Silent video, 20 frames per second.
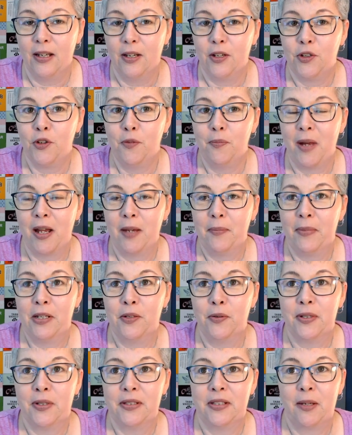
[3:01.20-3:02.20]
You might be
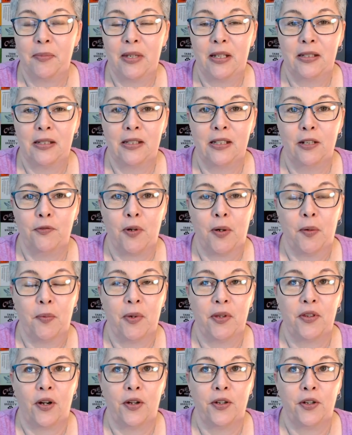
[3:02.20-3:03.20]
doing something different
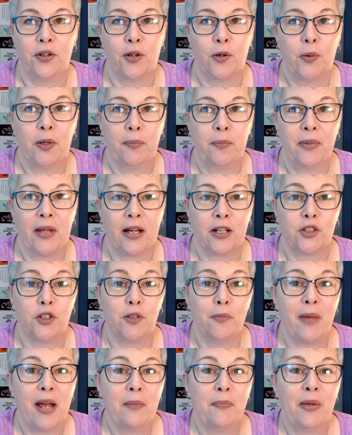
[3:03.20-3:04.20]
with all your quilt blocks. You
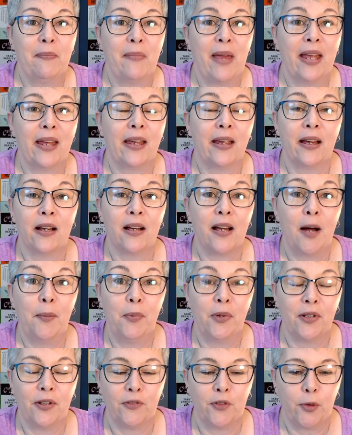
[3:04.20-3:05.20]
might be making a
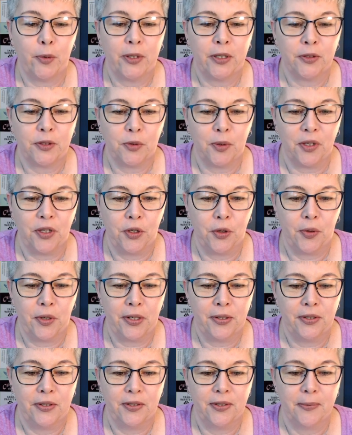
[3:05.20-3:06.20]
couple of quilts with
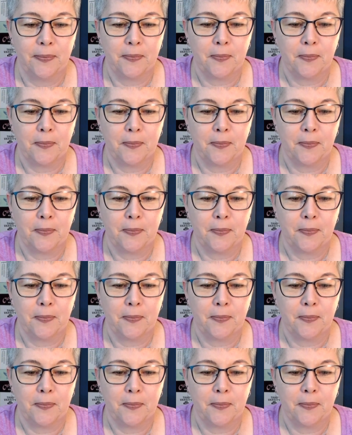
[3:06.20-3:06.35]
yours.